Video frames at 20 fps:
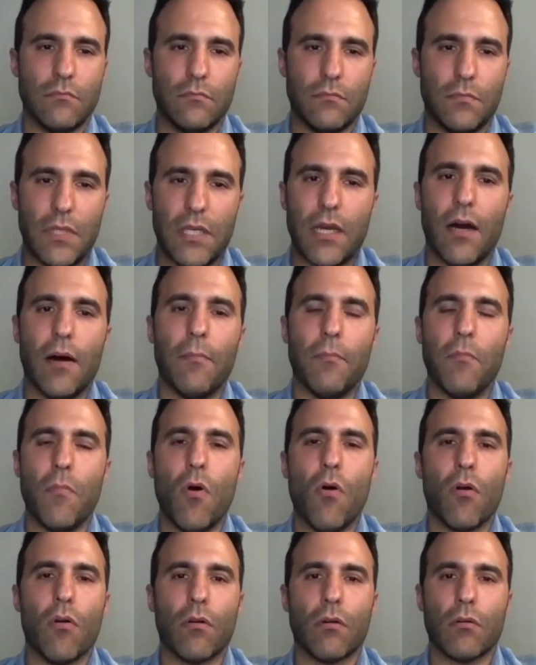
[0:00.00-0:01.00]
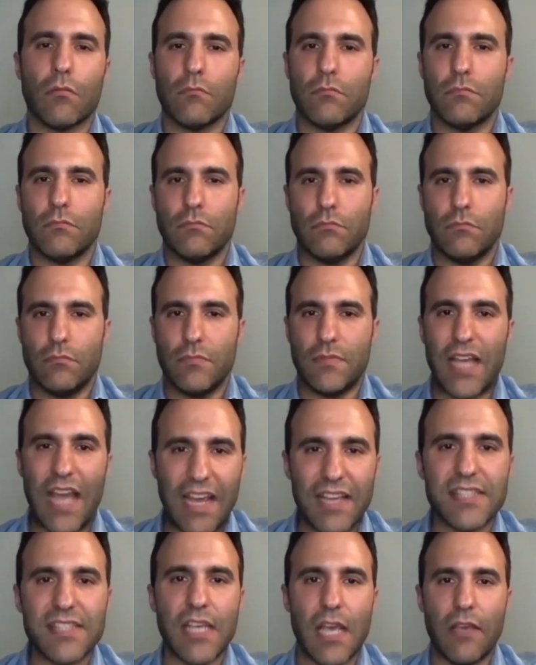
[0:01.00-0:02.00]
become more
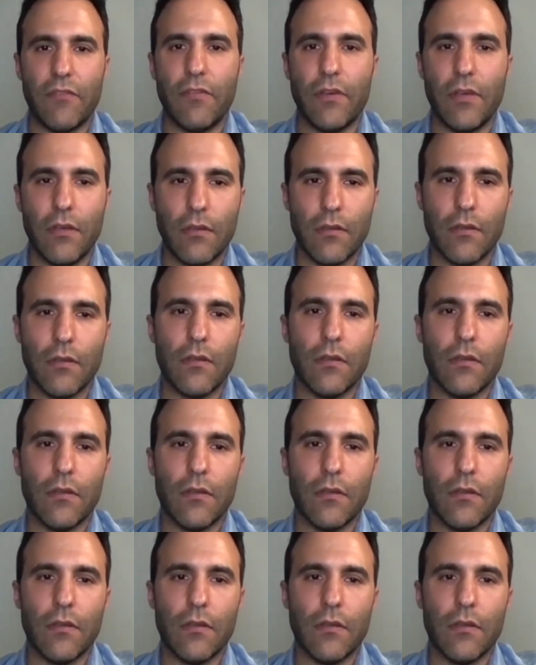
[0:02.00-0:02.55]
tech savvy.